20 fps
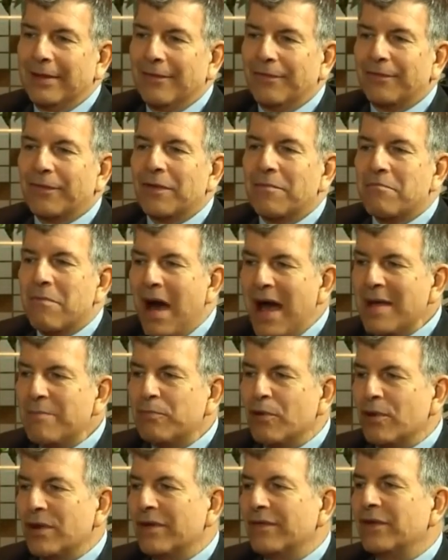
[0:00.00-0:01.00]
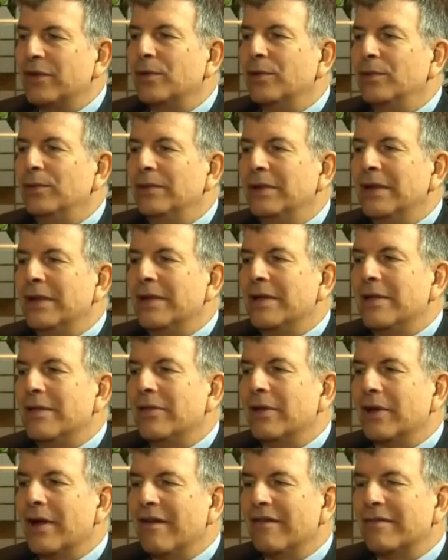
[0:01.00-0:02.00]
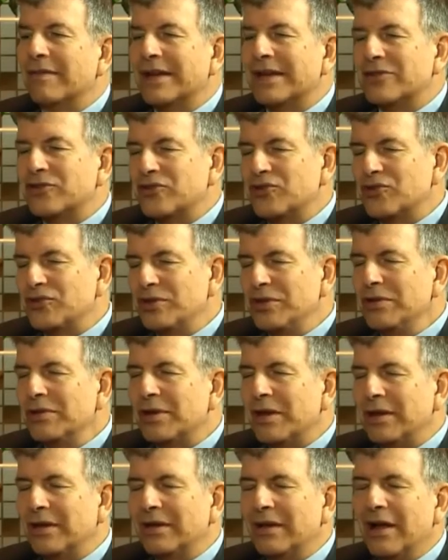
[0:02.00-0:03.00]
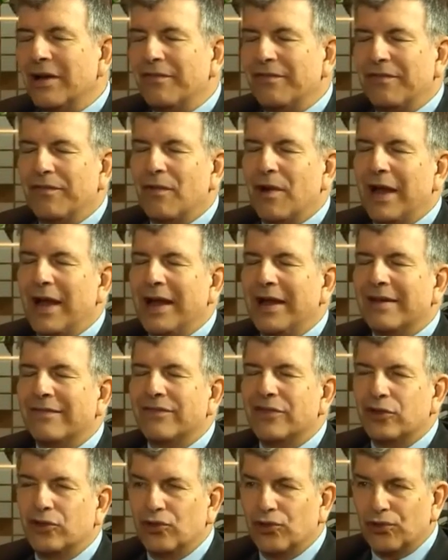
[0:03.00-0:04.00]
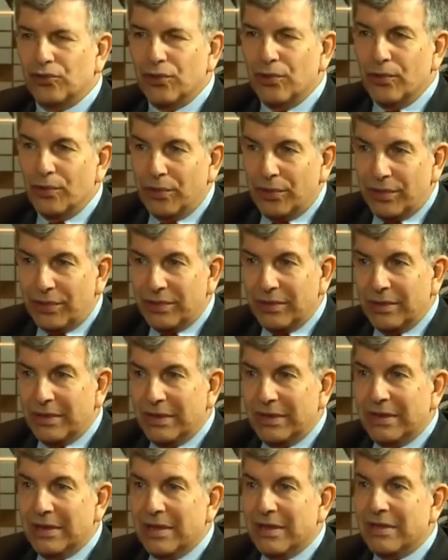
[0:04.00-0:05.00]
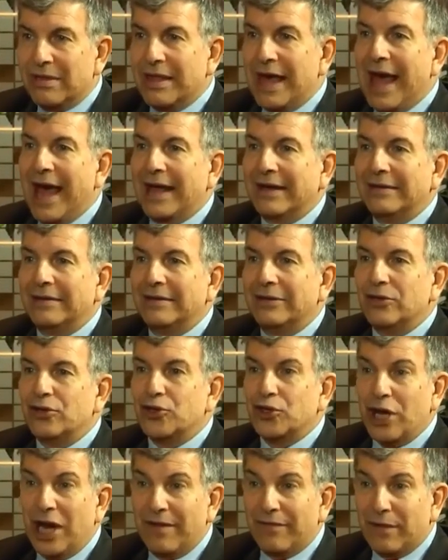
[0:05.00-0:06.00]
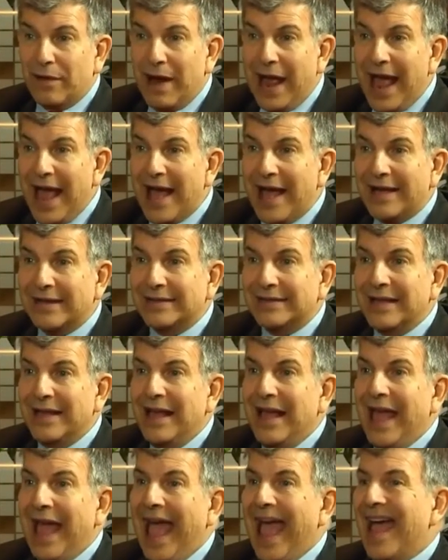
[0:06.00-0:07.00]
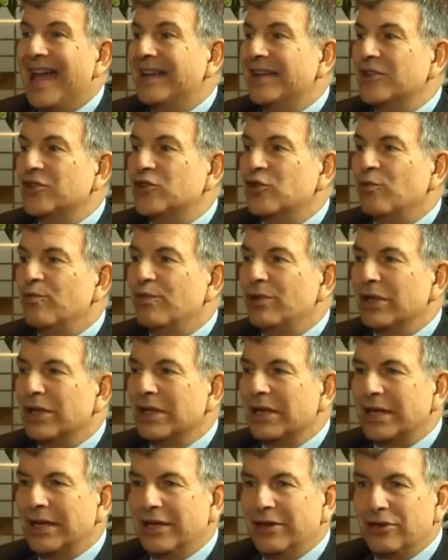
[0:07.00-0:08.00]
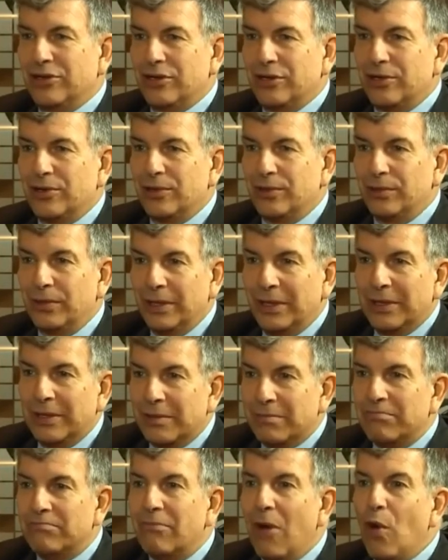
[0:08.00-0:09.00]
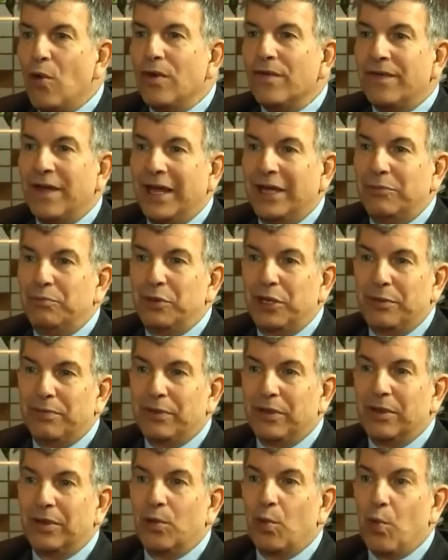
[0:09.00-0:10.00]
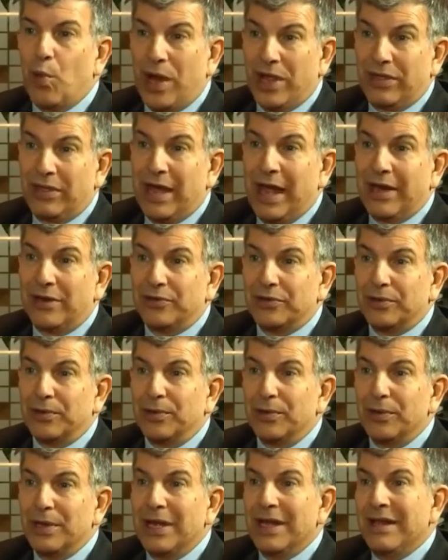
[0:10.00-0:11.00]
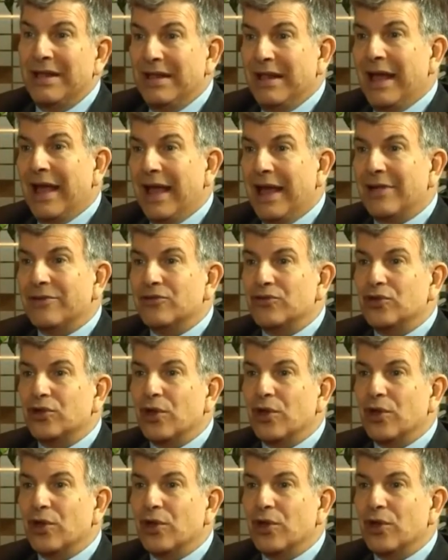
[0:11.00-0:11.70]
from my point of view, the government is still afraid of the truth that Schaeffer has and his ability to motivate people with that truth. And